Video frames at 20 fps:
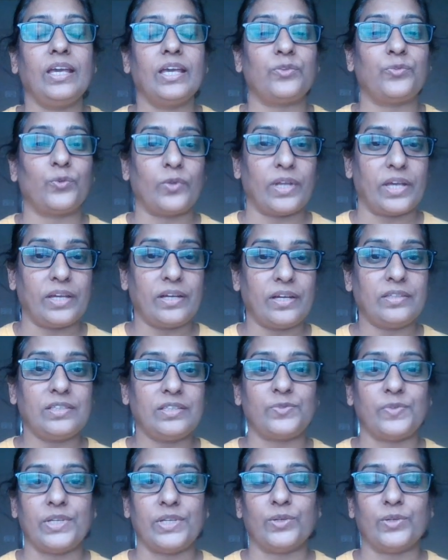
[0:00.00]
If you liked
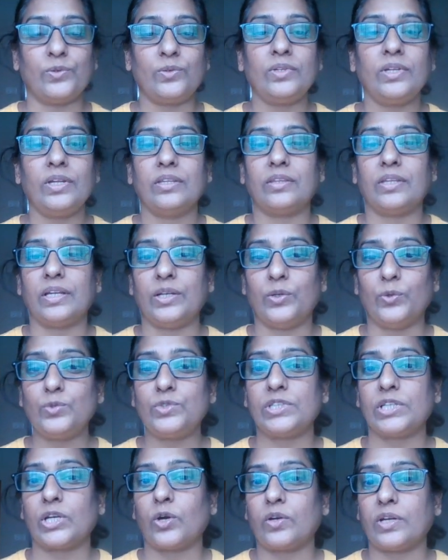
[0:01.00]
this video, then do
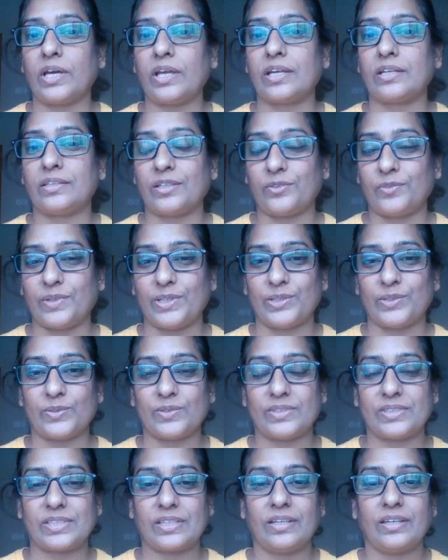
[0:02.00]
check out our other
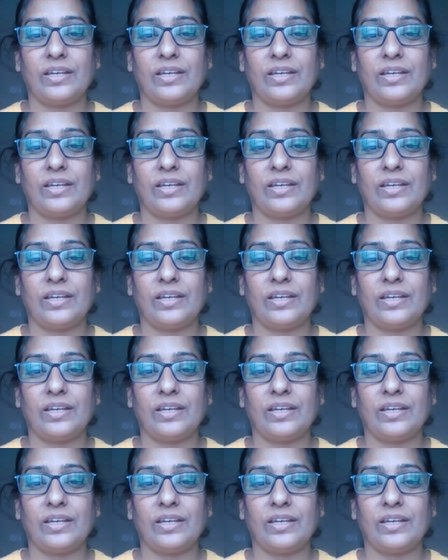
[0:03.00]
videos.